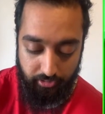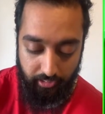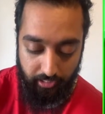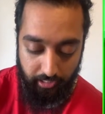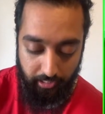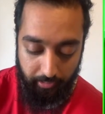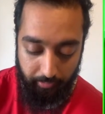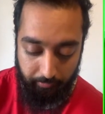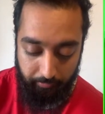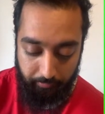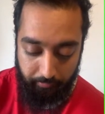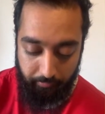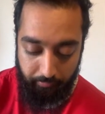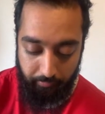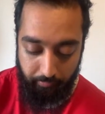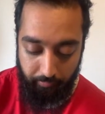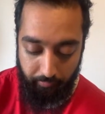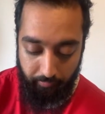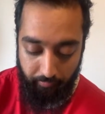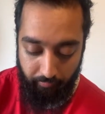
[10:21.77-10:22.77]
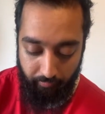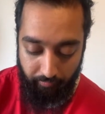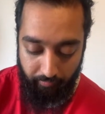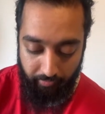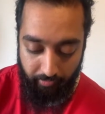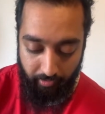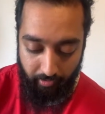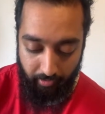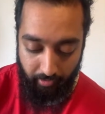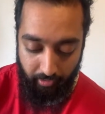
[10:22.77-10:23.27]
there.
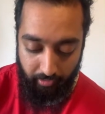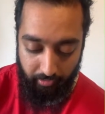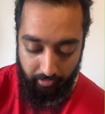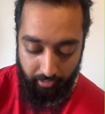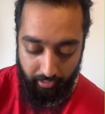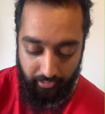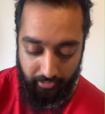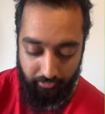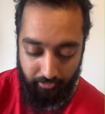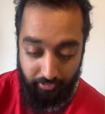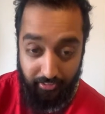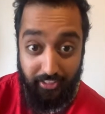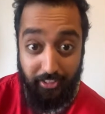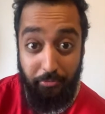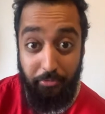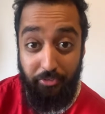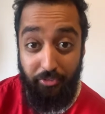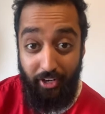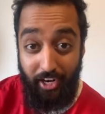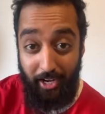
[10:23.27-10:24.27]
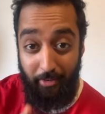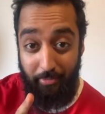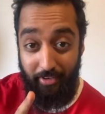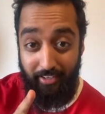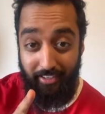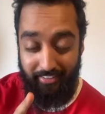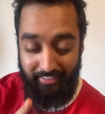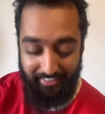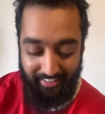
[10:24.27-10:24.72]
Thanks for the subscriber.